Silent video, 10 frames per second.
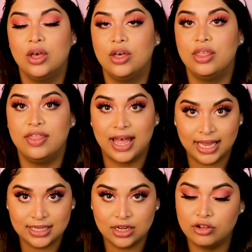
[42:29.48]

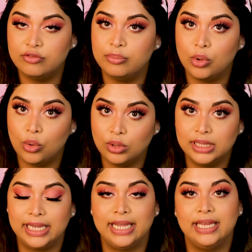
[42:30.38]
that of
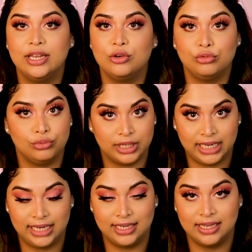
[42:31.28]
Pauline
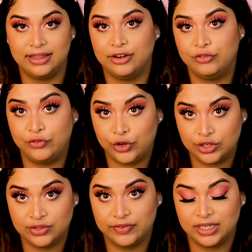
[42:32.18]
Reed, their
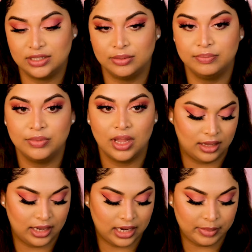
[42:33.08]
first victim.
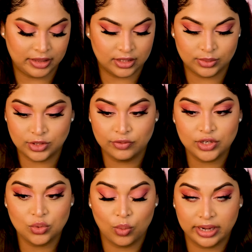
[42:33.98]
And I mean, this was over
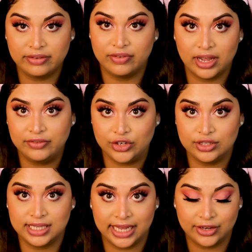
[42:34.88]
25
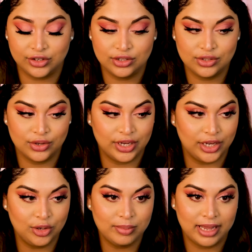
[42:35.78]
years later. So can
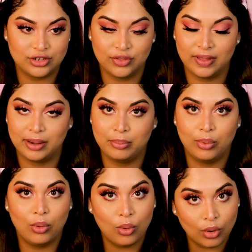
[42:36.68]
you imagine that
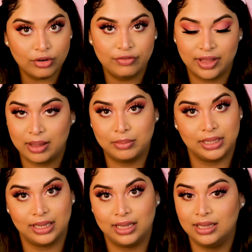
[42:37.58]
poor
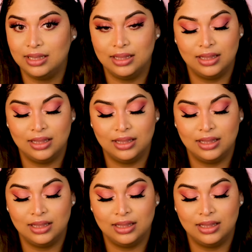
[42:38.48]
family